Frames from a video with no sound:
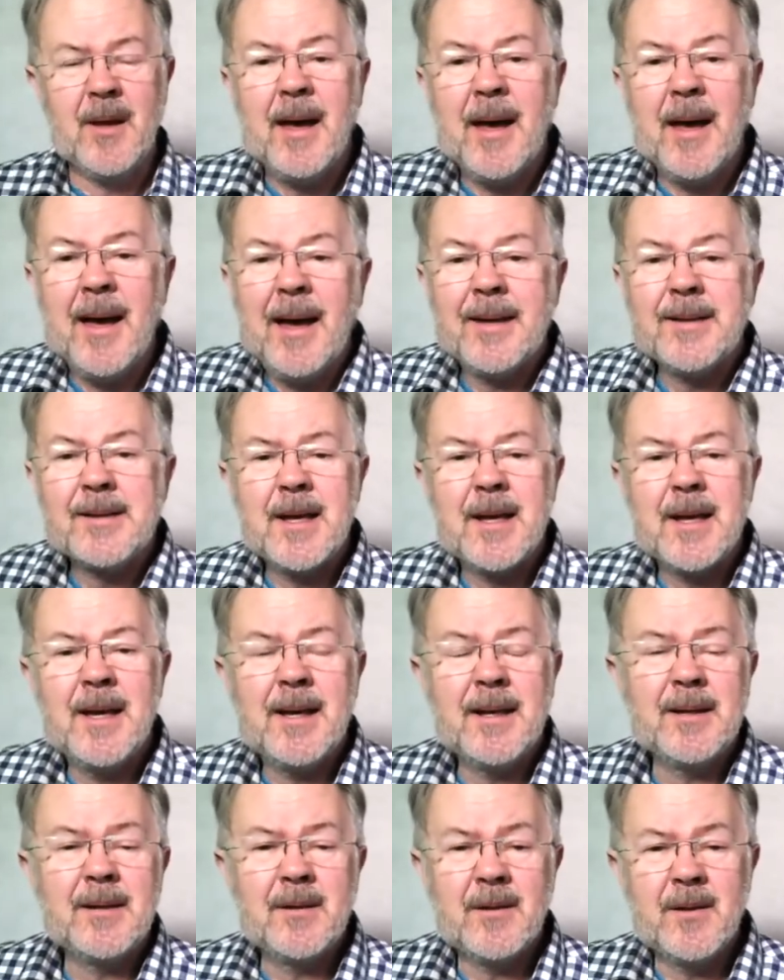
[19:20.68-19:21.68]
and
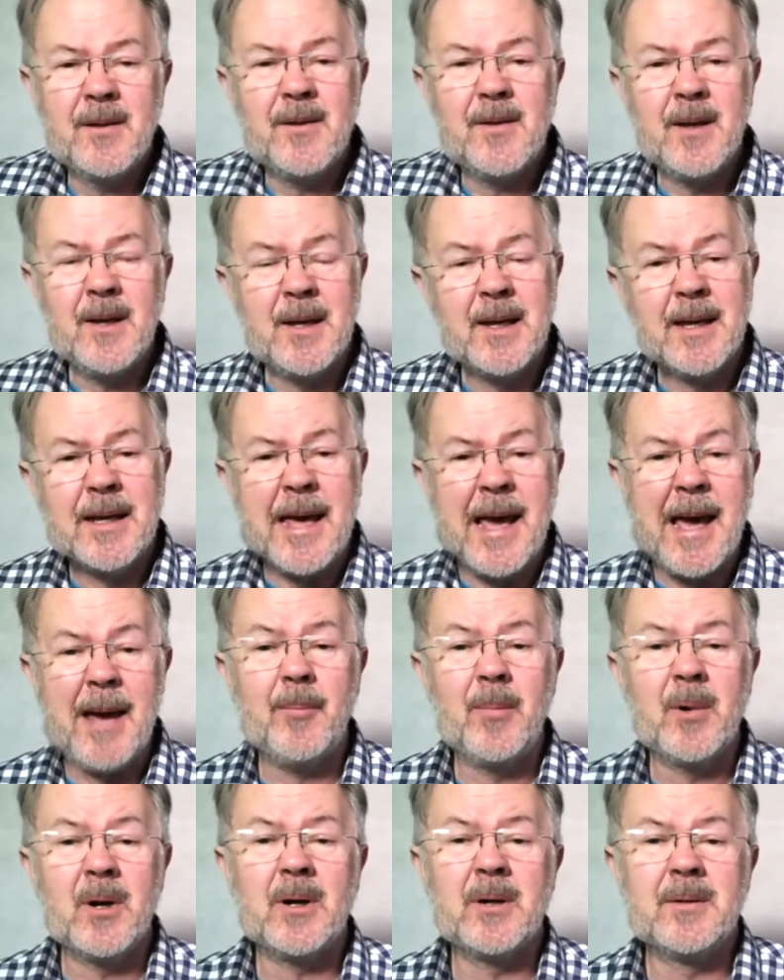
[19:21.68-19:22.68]
in the
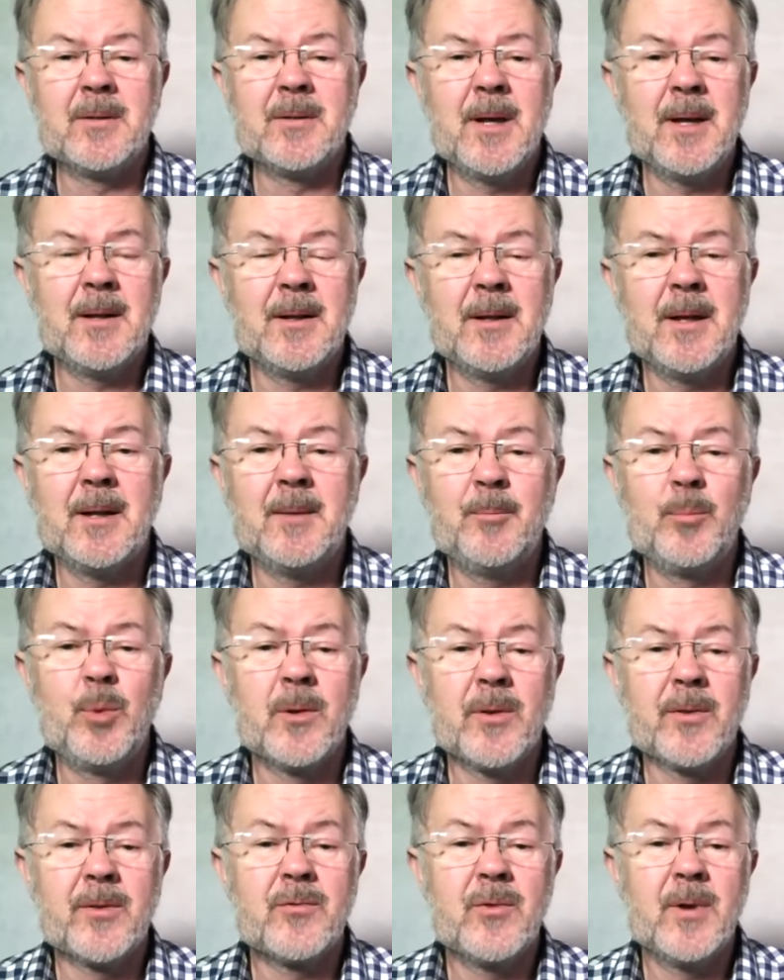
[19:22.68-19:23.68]
camera in
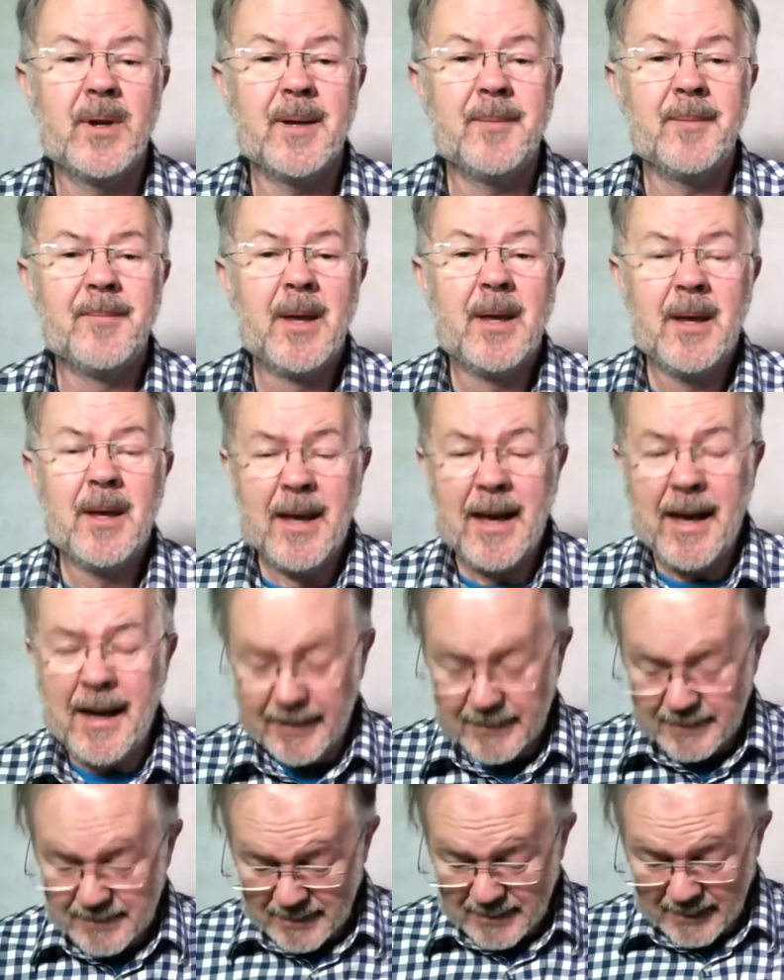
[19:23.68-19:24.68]
input 3.
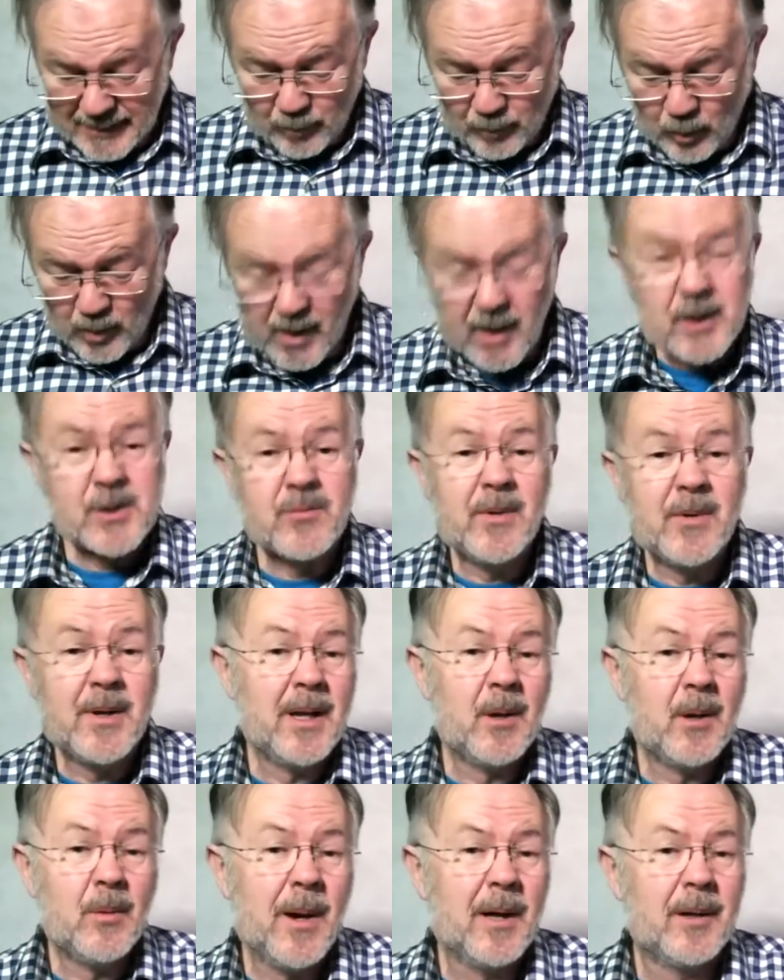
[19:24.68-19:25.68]
And it works
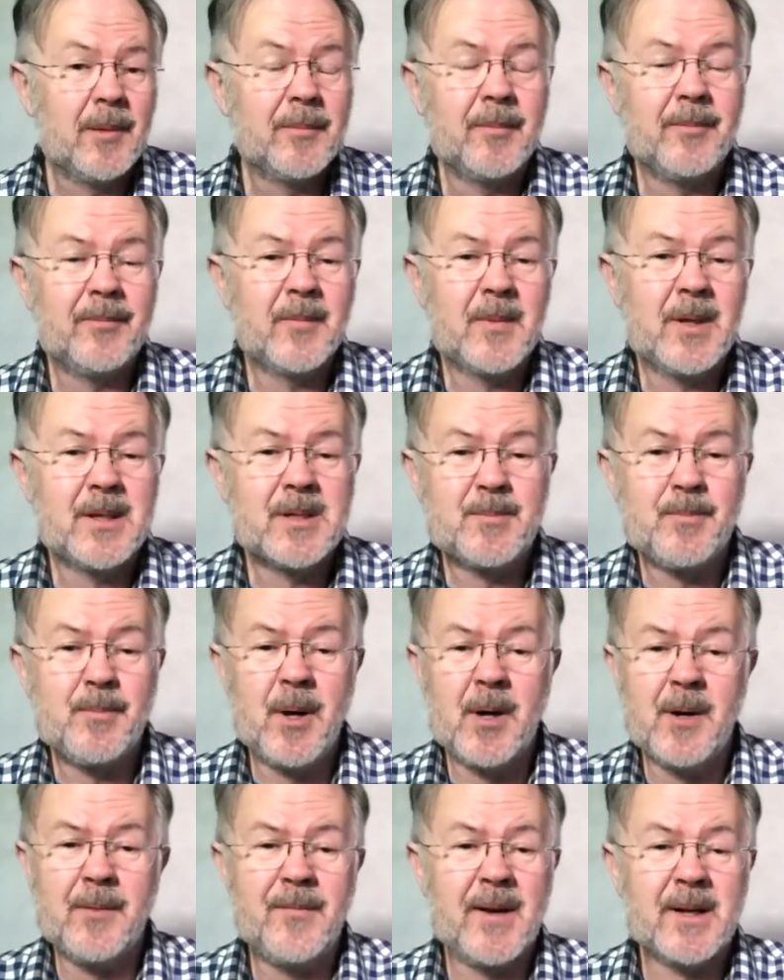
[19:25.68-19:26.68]
really well. There's
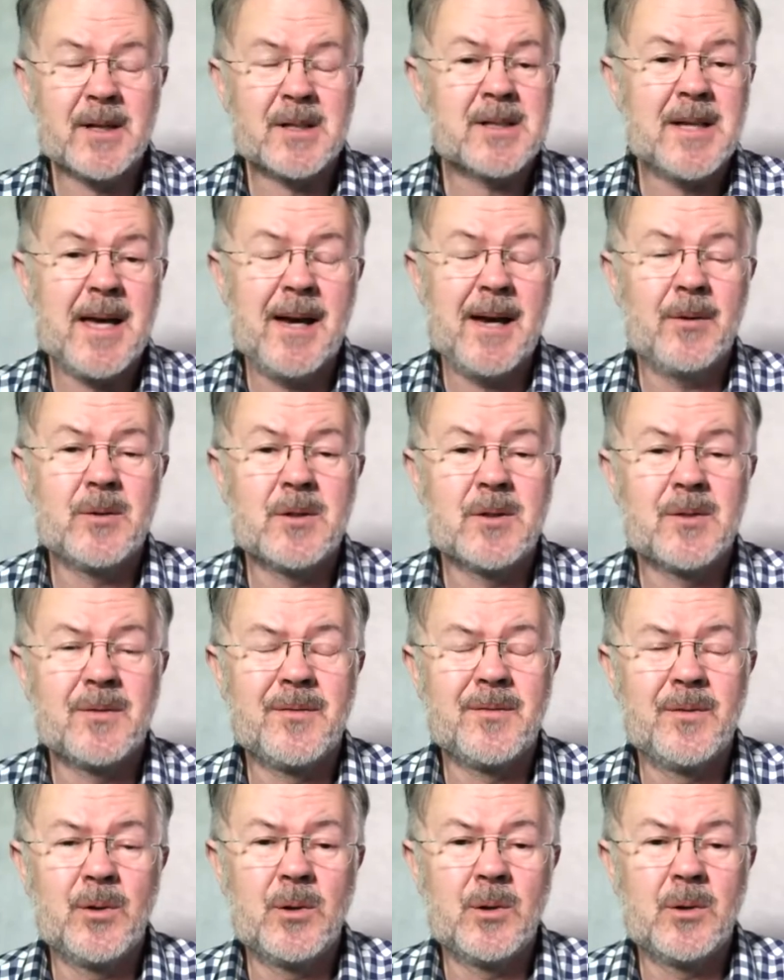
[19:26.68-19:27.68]
perfect sound
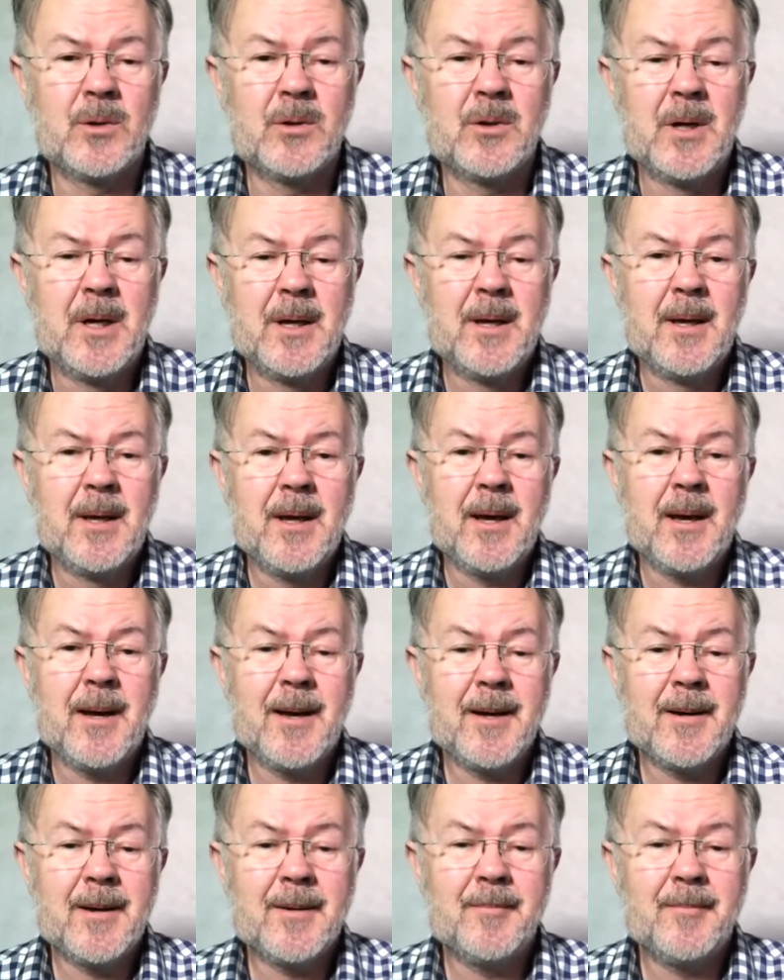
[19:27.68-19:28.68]
for
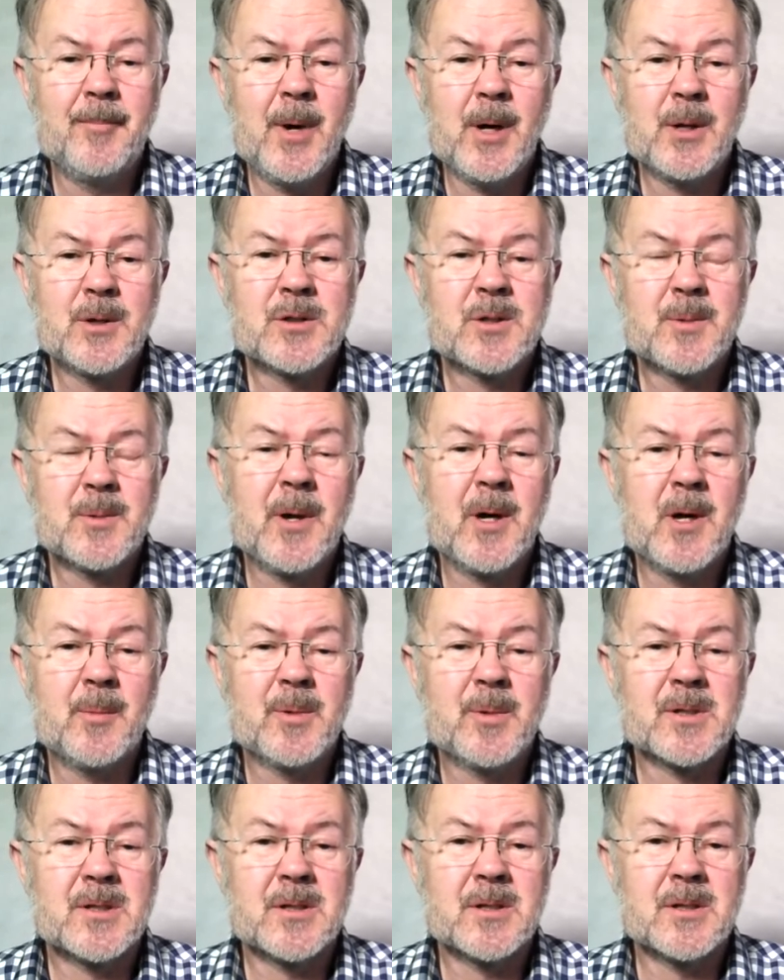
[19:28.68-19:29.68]
most
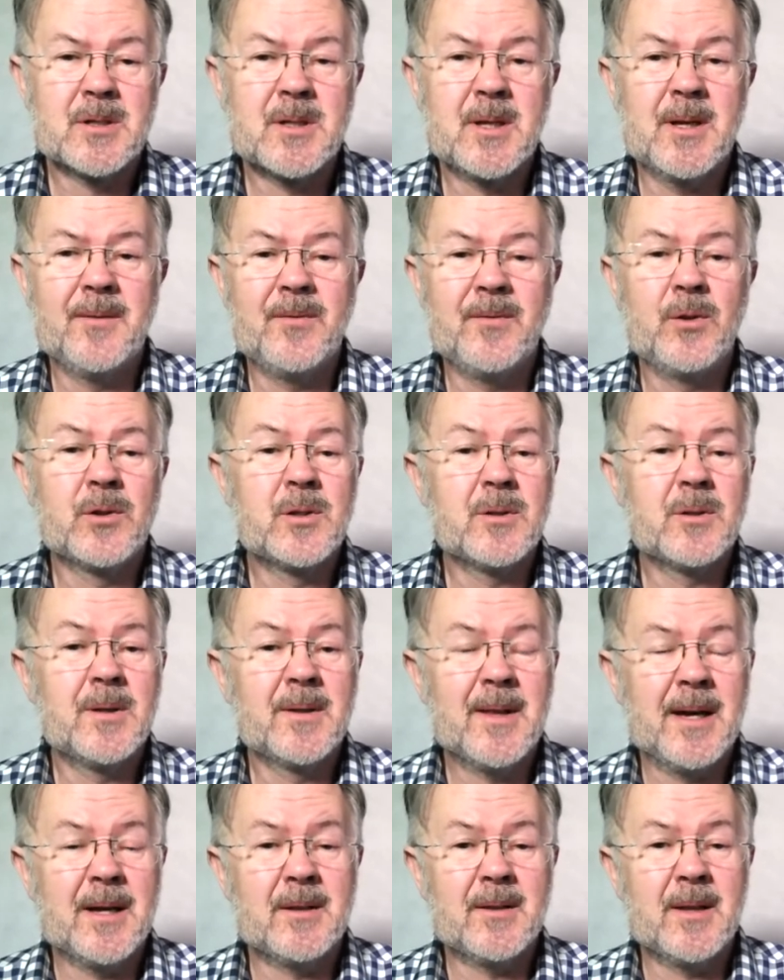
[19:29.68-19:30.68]
purposes if you're doing
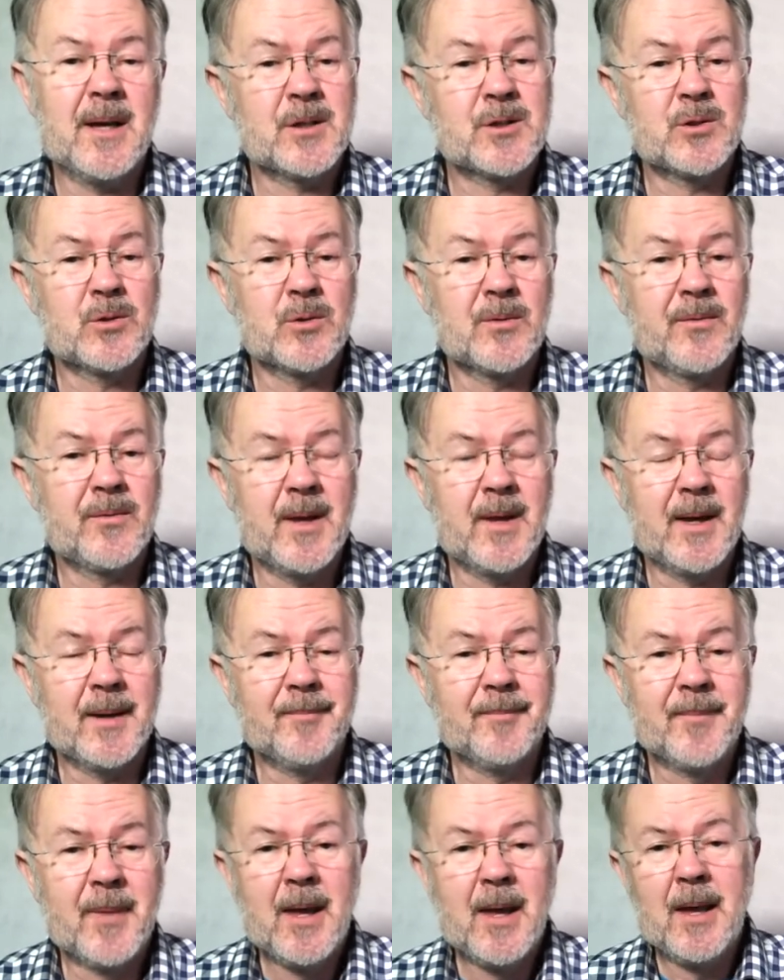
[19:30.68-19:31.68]
that sort of thing.